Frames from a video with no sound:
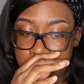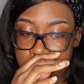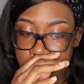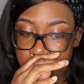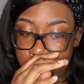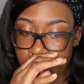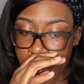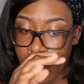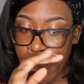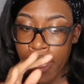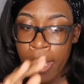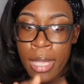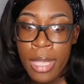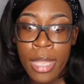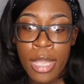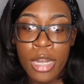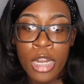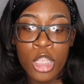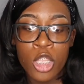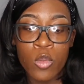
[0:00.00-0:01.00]
So,
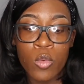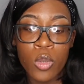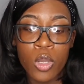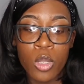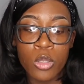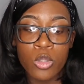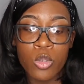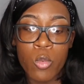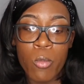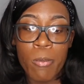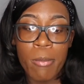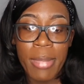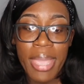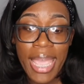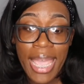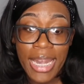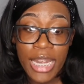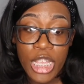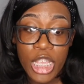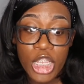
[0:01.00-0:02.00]
and then you will go to
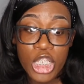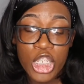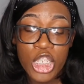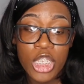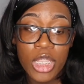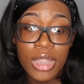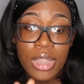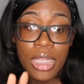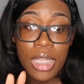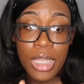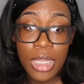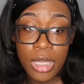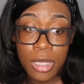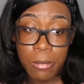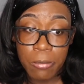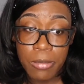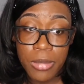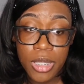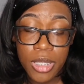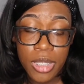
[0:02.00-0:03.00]
manage
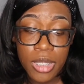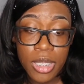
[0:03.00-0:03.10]
themes.